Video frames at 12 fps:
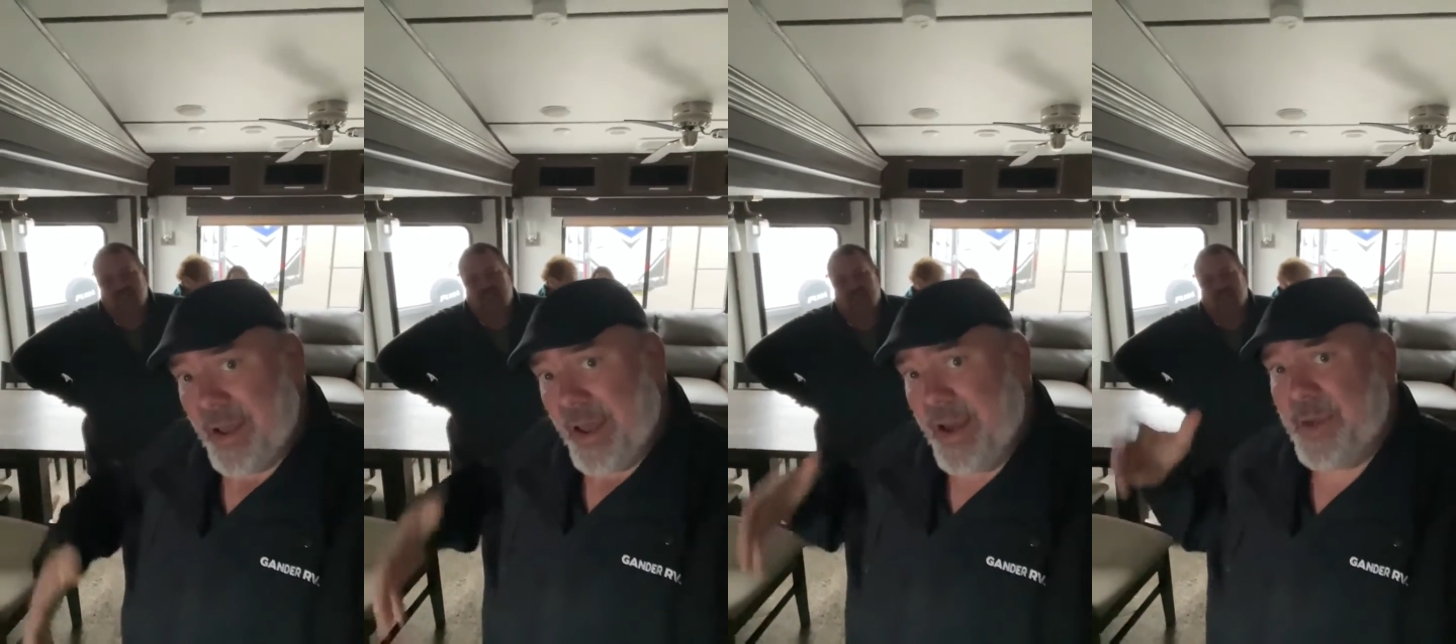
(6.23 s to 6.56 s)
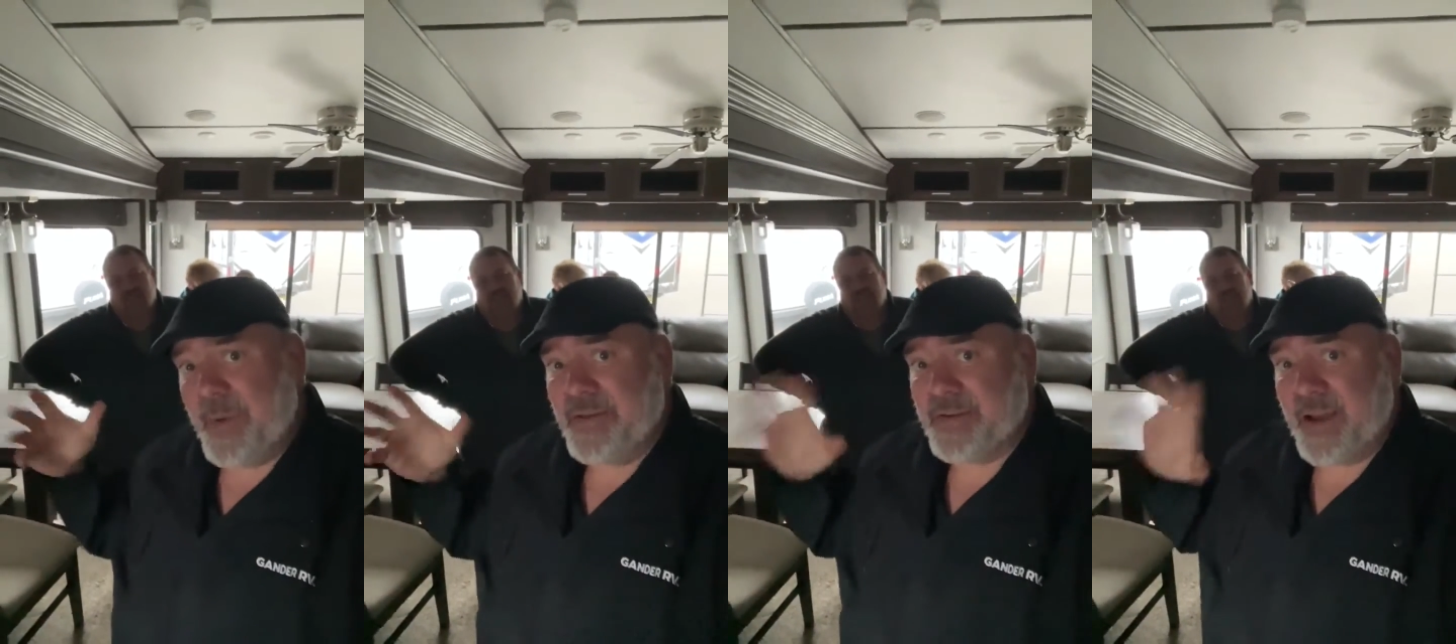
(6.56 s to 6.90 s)
and he
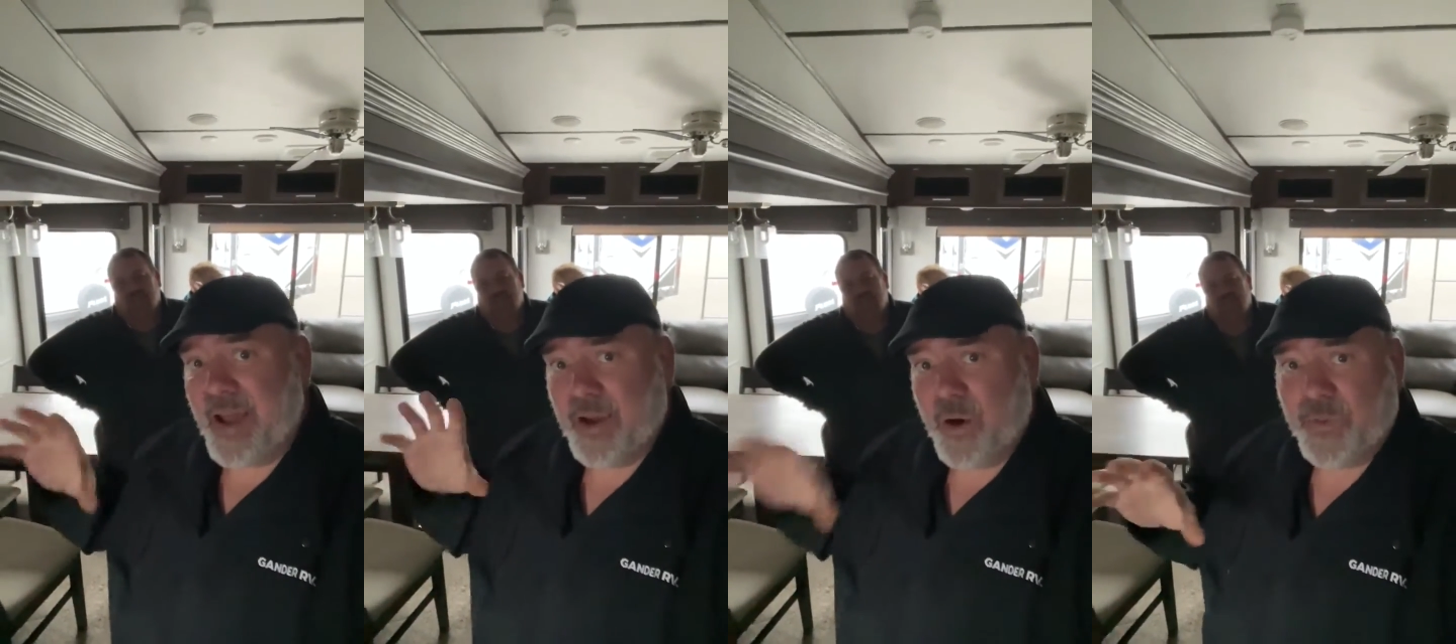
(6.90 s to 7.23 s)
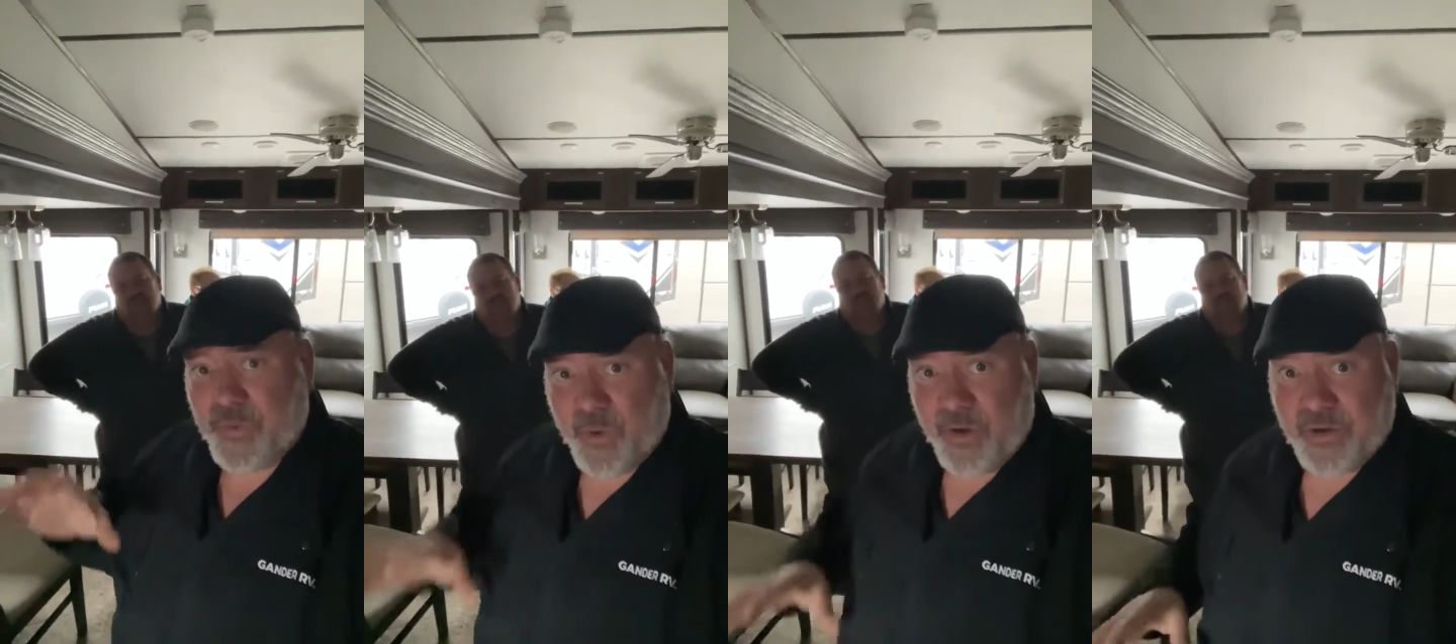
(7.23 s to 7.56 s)
wants to kind of go
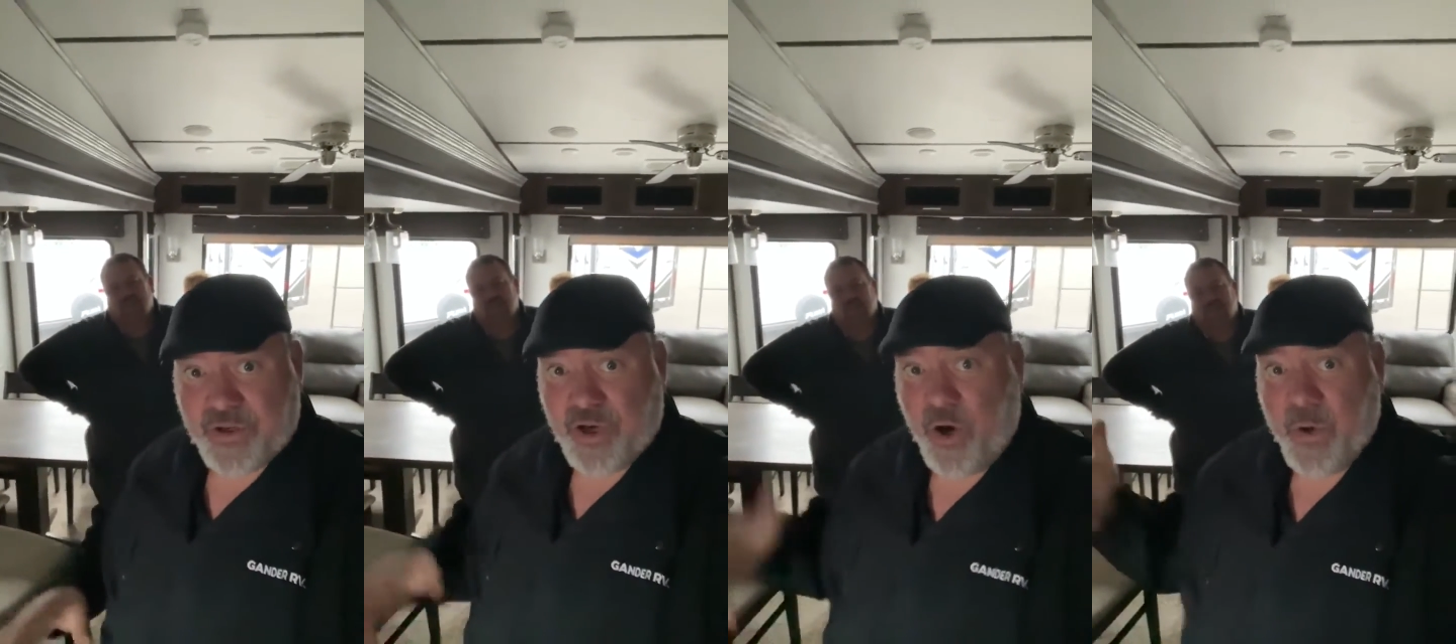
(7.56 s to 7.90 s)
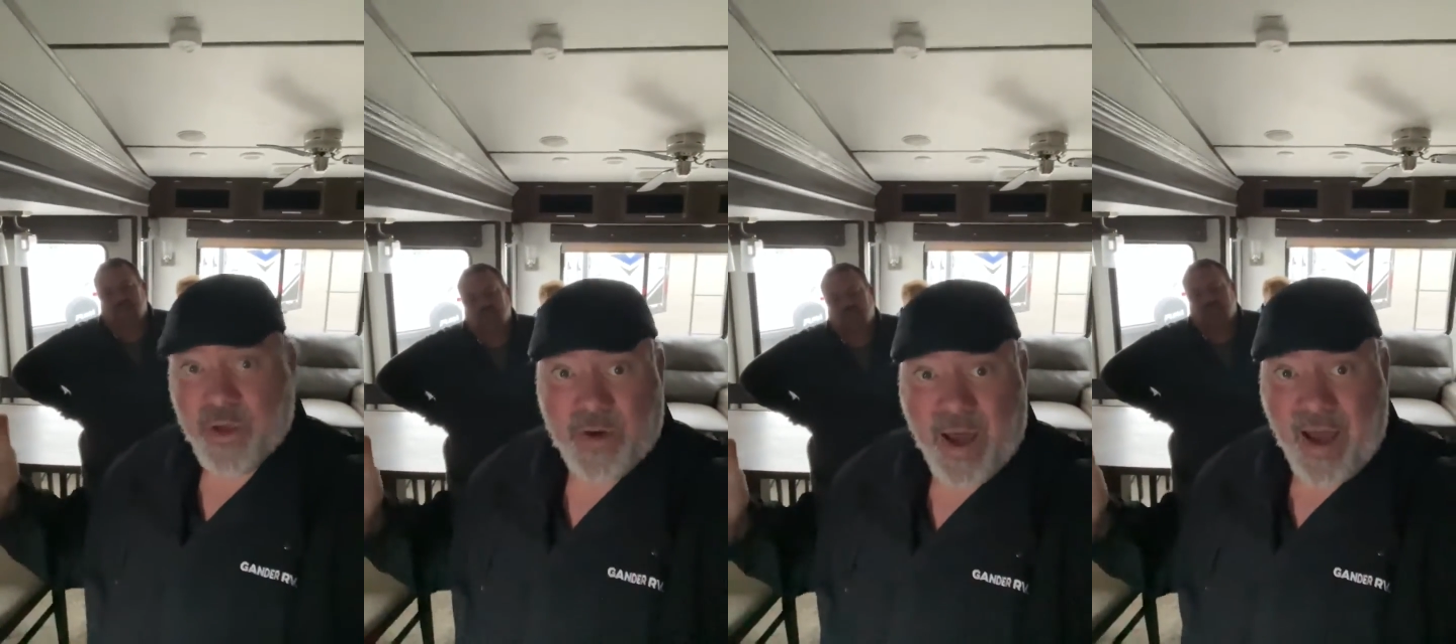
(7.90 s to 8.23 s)
through it and show
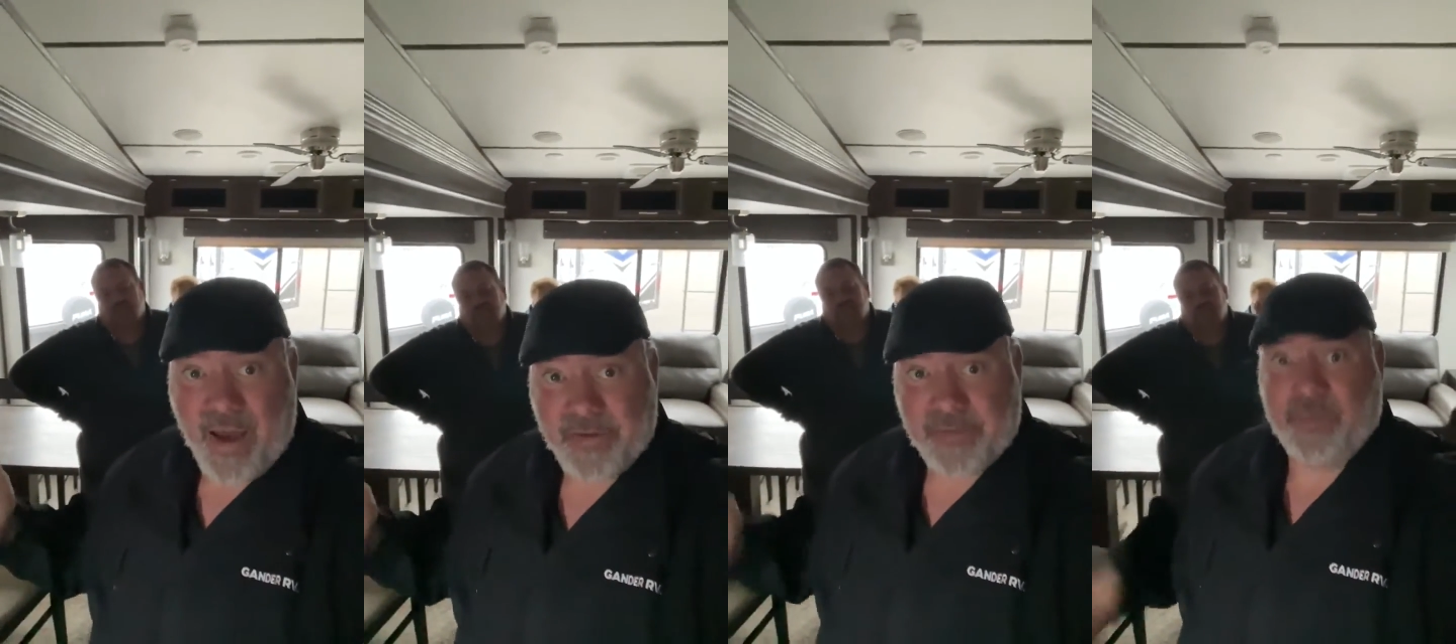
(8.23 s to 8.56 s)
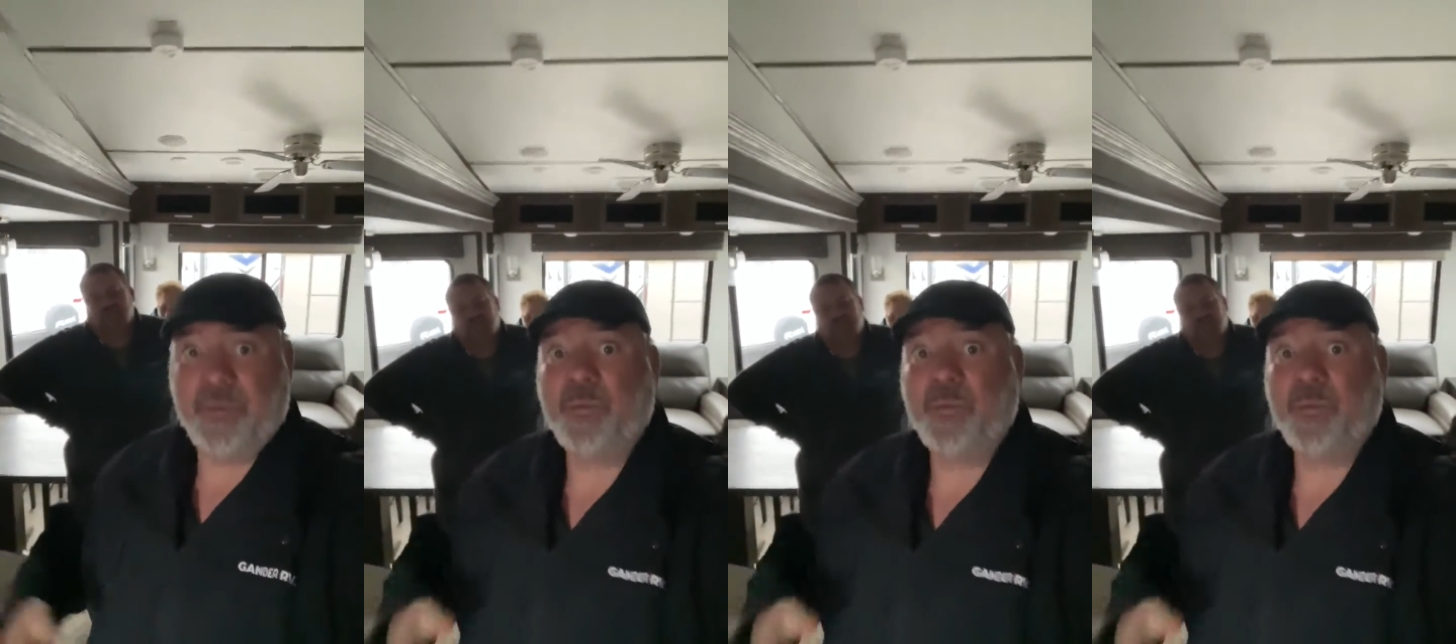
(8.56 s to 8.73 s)
you guys